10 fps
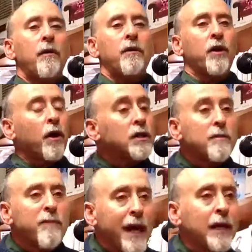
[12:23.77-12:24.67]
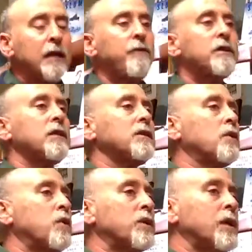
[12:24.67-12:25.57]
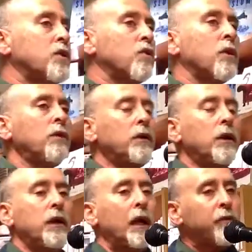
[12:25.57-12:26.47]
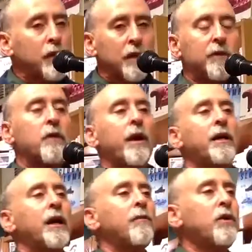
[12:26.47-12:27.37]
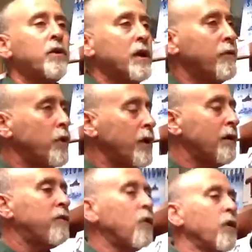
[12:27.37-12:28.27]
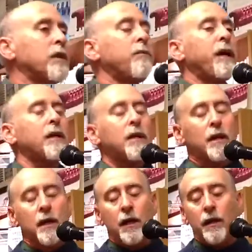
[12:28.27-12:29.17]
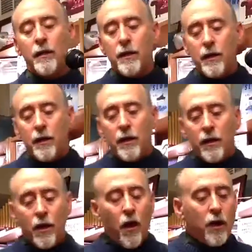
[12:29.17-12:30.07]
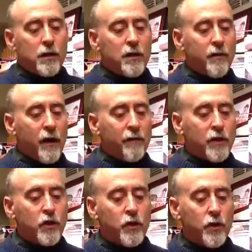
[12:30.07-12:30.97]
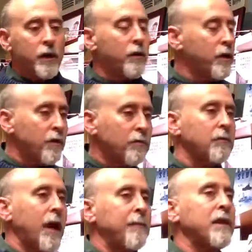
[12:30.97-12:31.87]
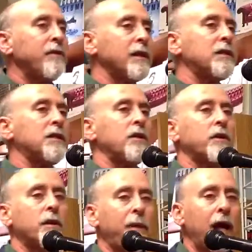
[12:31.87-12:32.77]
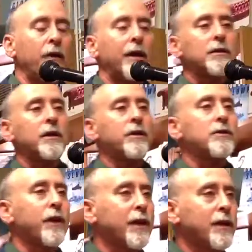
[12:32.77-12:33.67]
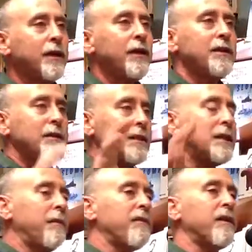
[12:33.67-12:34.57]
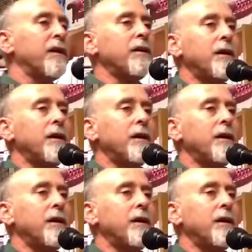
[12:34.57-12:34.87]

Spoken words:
There are some magnificent schools in Israel. If you live in the right neighborhood, or if you can afford to pay the costs of a tutor. And I'm living this year in the Palo Alto area, so I can see some of the